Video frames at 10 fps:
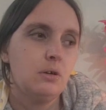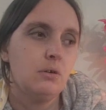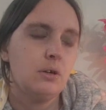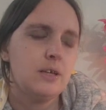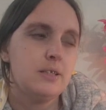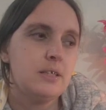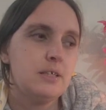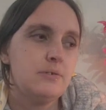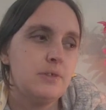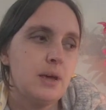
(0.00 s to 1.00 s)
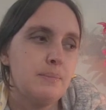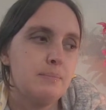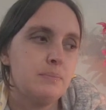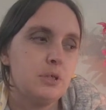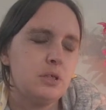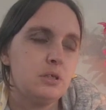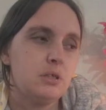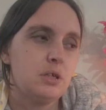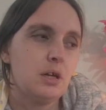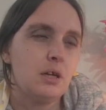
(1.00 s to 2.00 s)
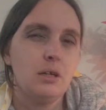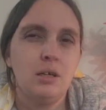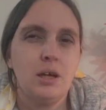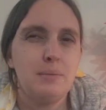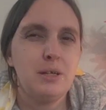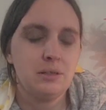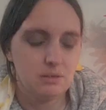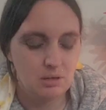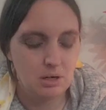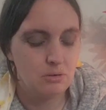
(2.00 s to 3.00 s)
or get a sense of them, because I